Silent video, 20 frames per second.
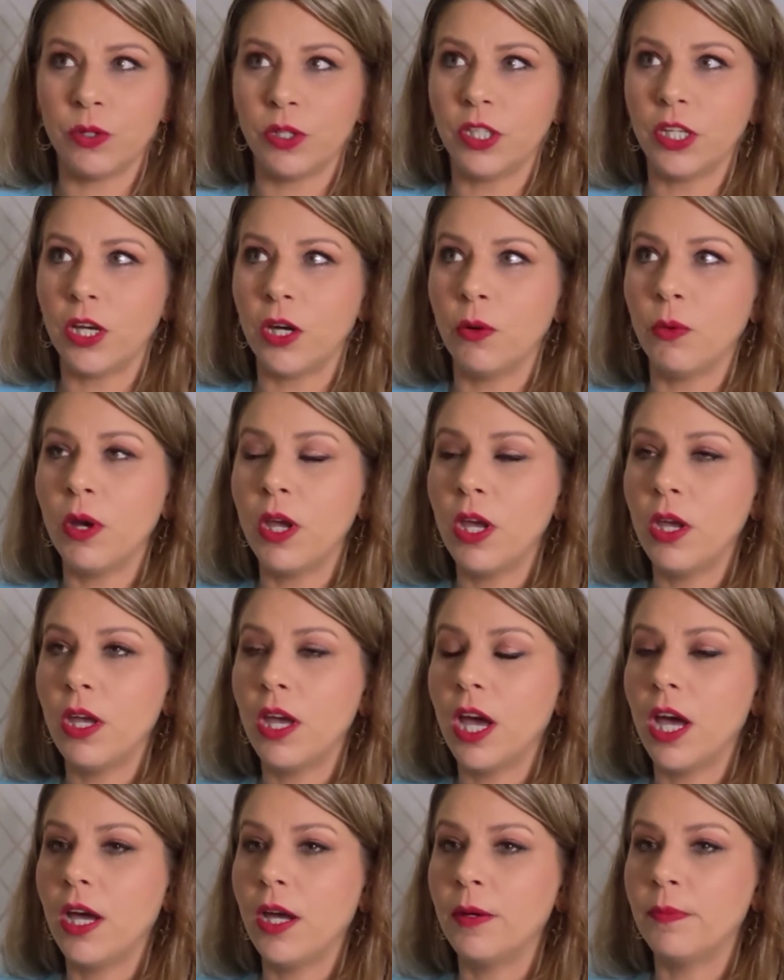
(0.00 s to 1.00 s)
You know,
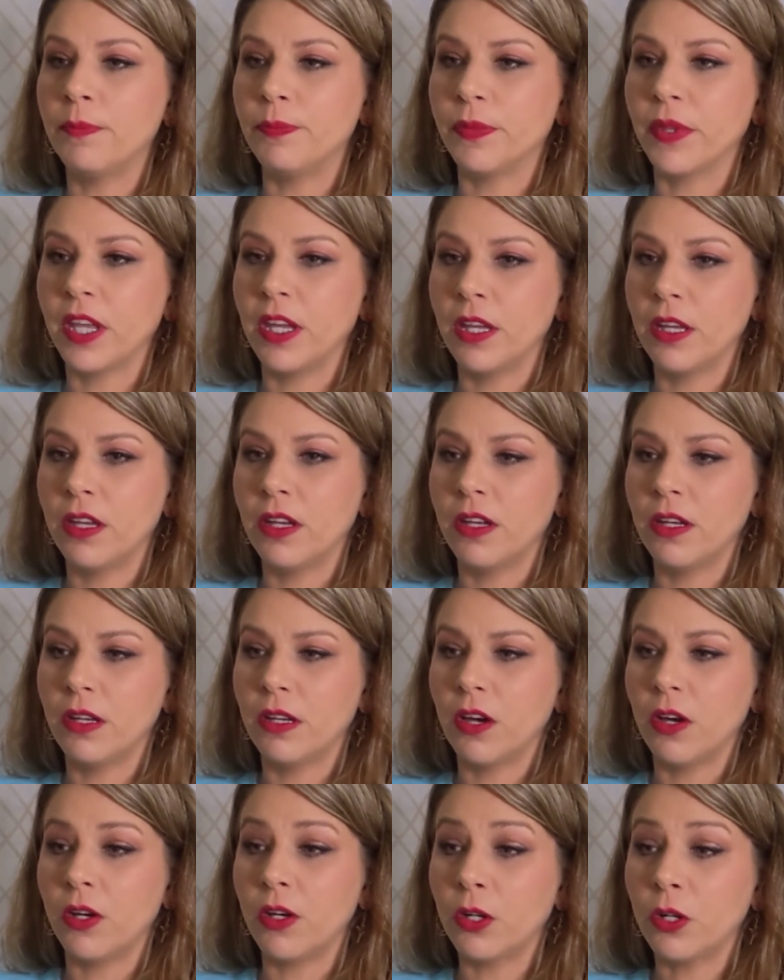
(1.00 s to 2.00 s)

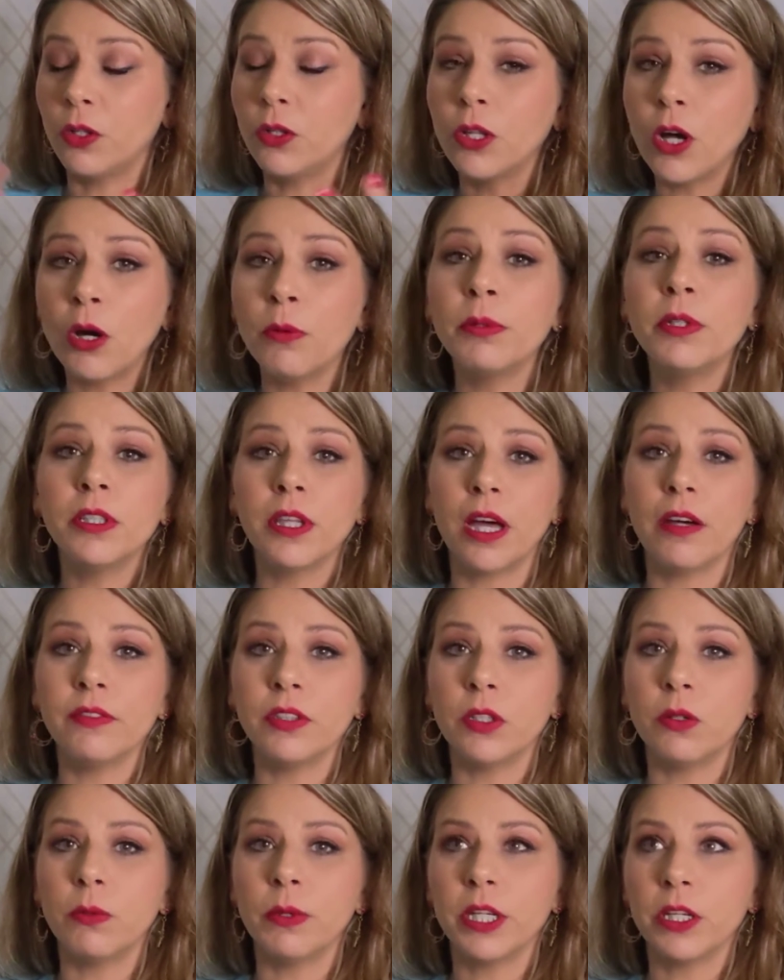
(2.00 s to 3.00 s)
on a global
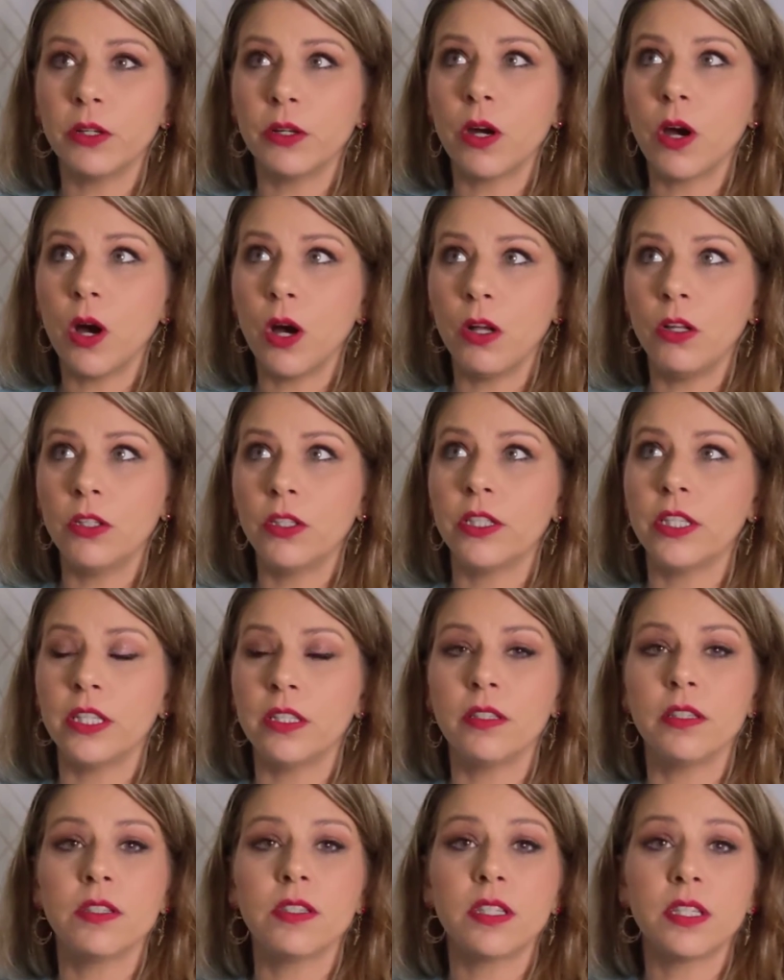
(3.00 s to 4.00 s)
level, we are all in
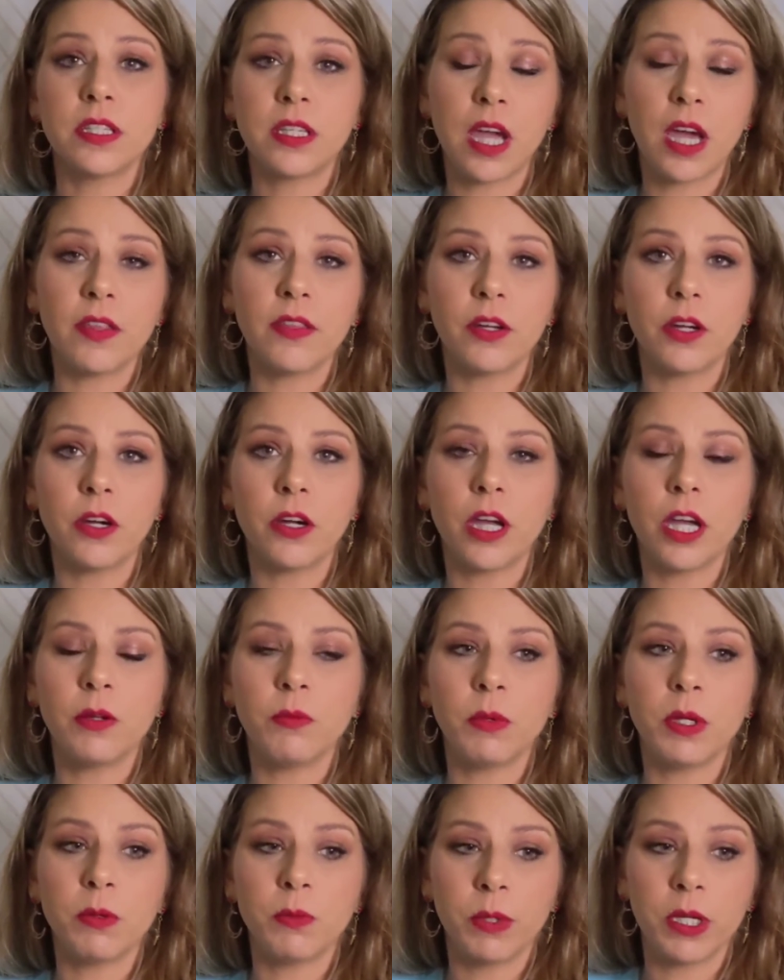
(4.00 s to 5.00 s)
this together, and
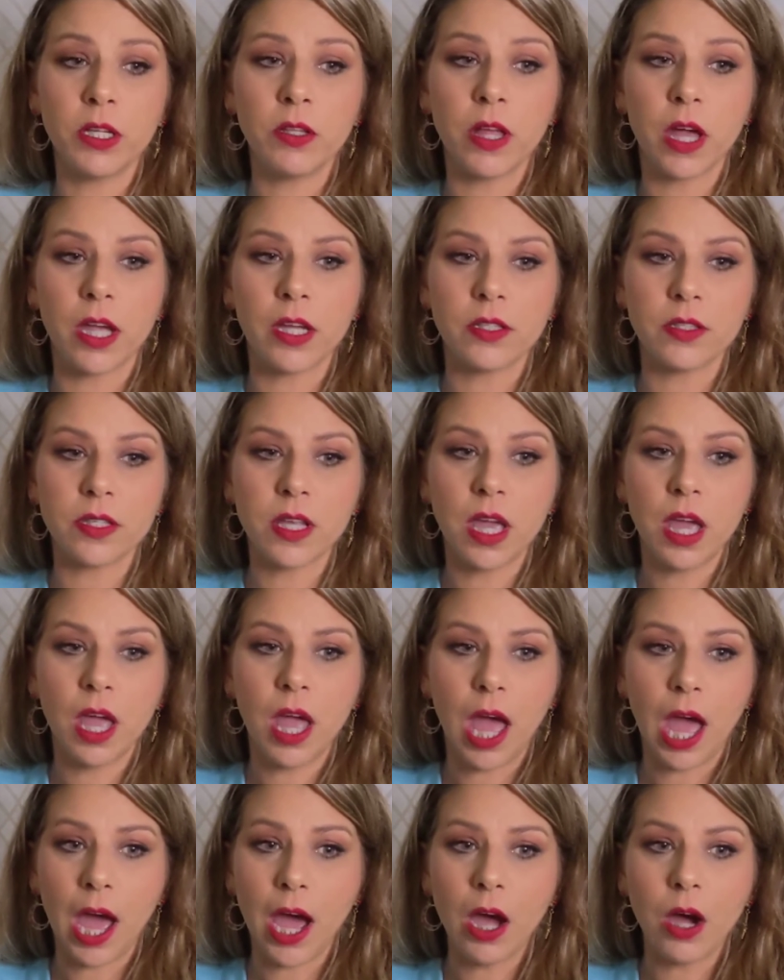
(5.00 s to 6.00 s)
we realize
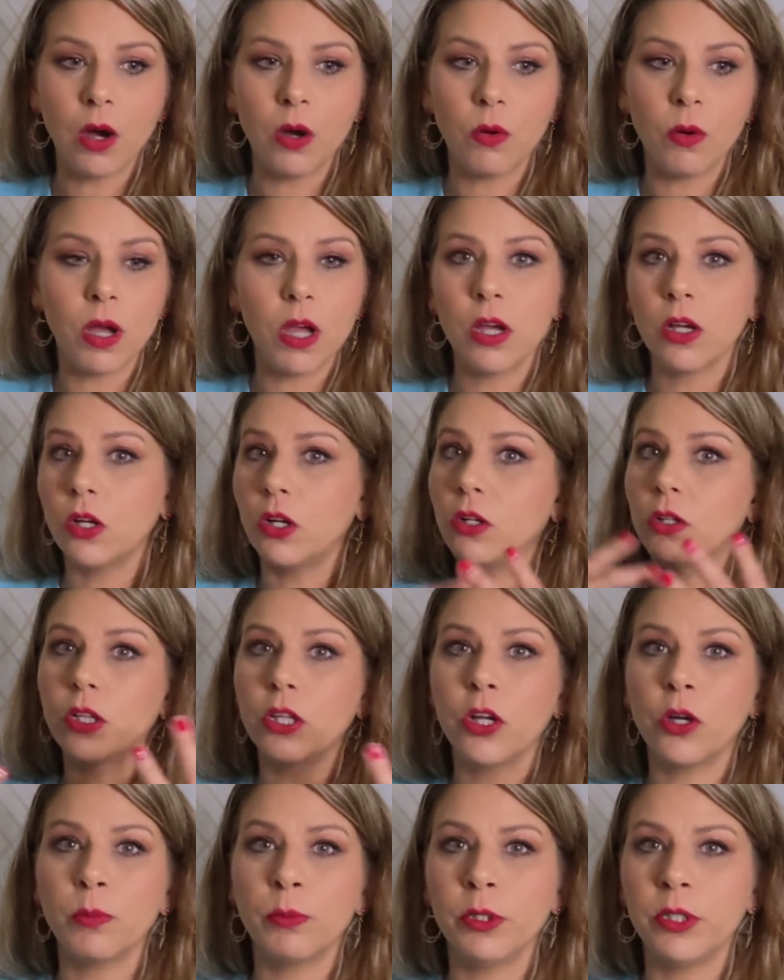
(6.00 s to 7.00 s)
how
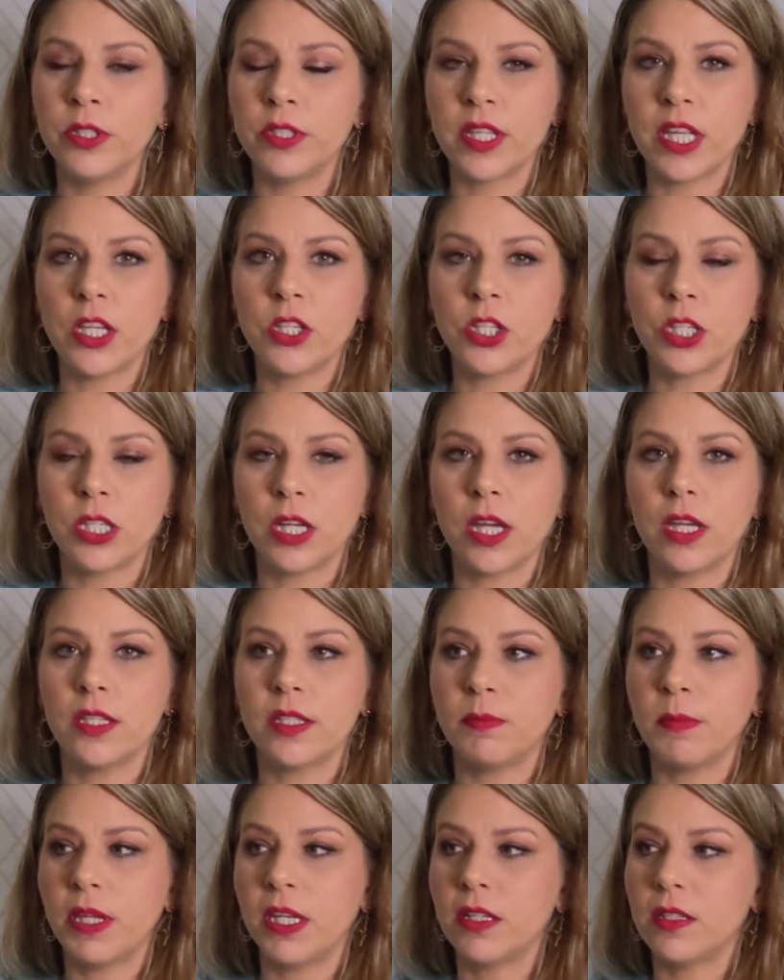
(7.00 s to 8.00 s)
globalization
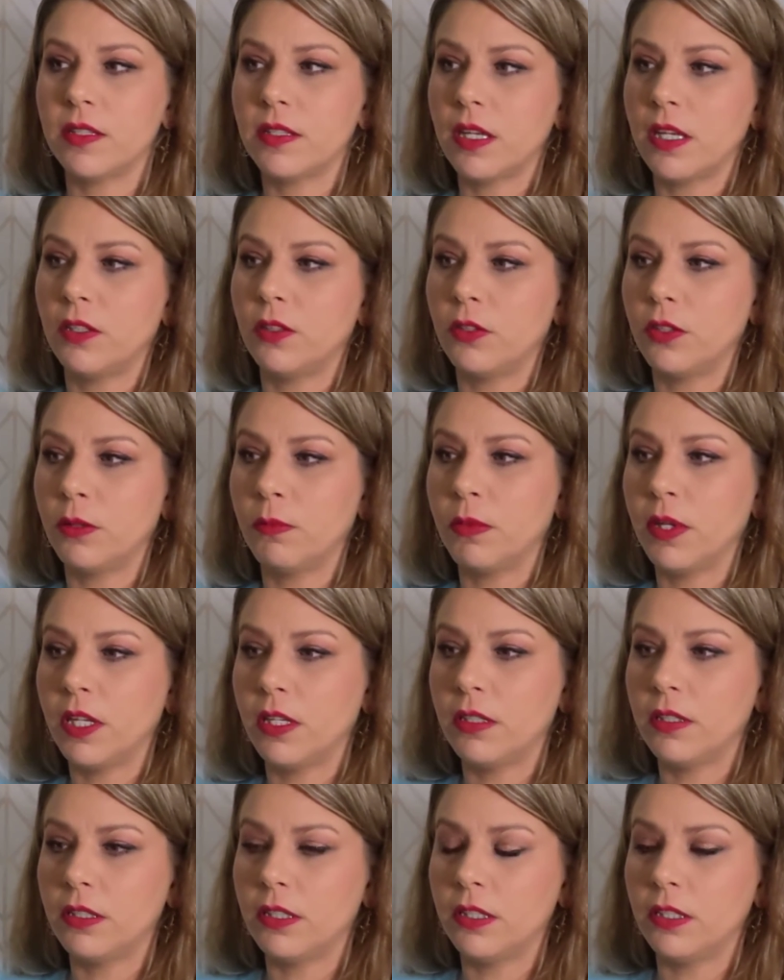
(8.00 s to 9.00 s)
has made us
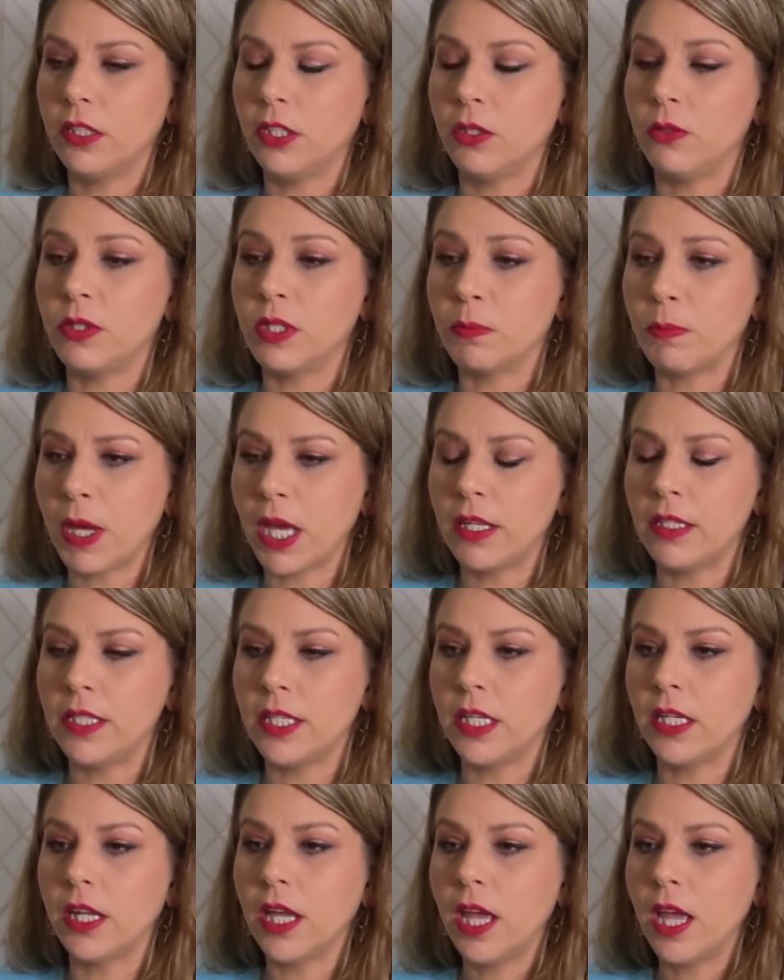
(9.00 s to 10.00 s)

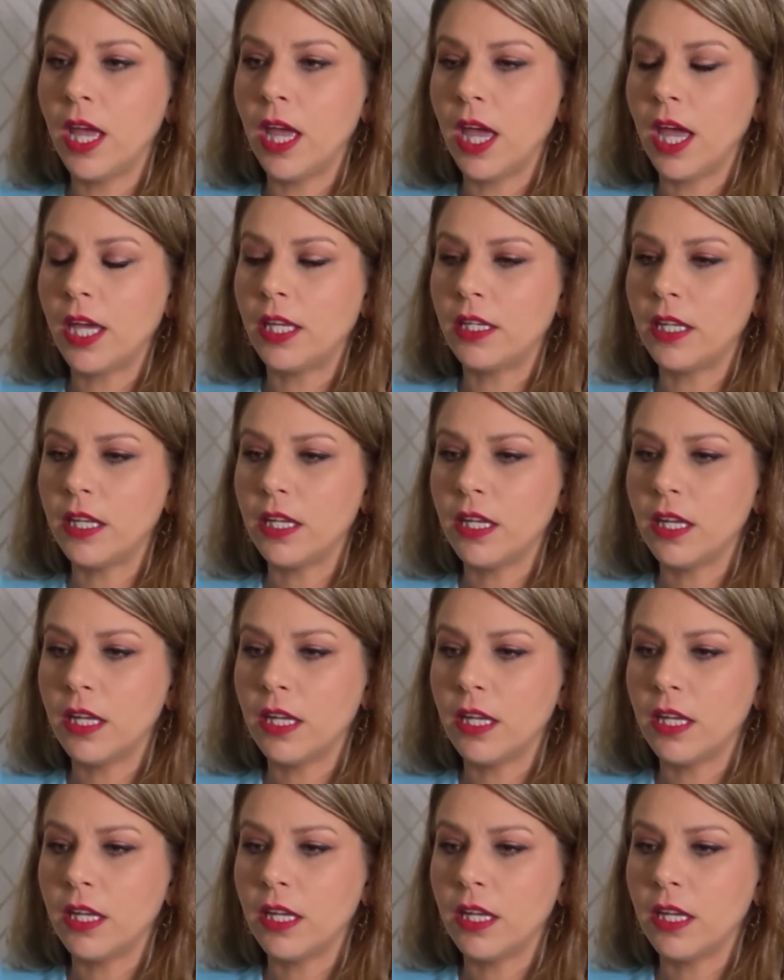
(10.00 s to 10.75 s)
dependent, and